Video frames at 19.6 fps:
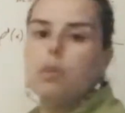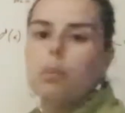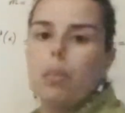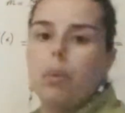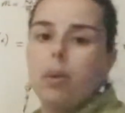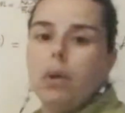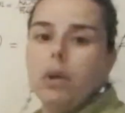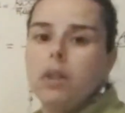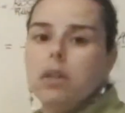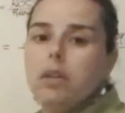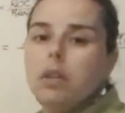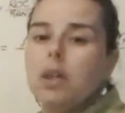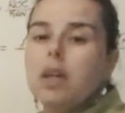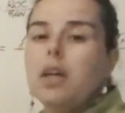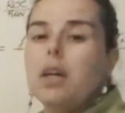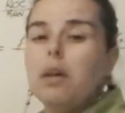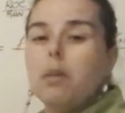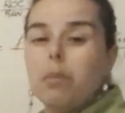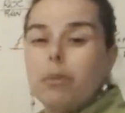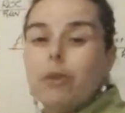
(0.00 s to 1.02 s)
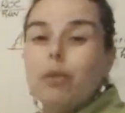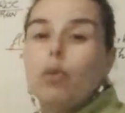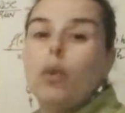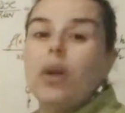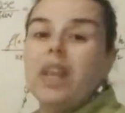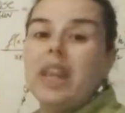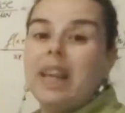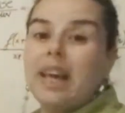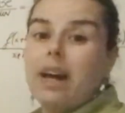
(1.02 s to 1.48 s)
point, but
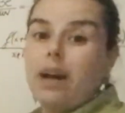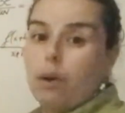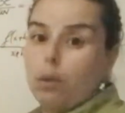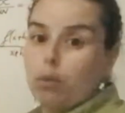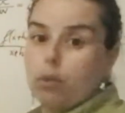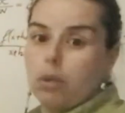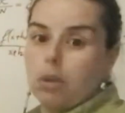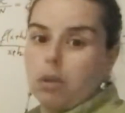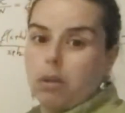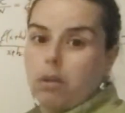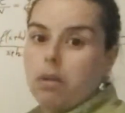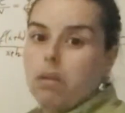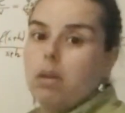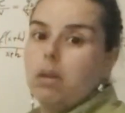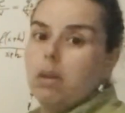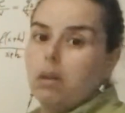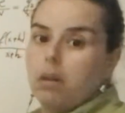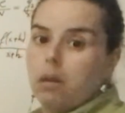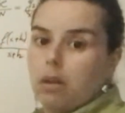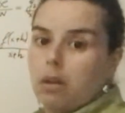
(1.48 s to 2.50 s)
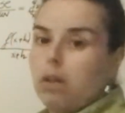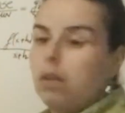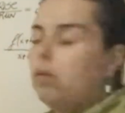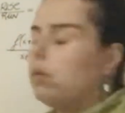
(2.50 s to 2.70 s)
without. Not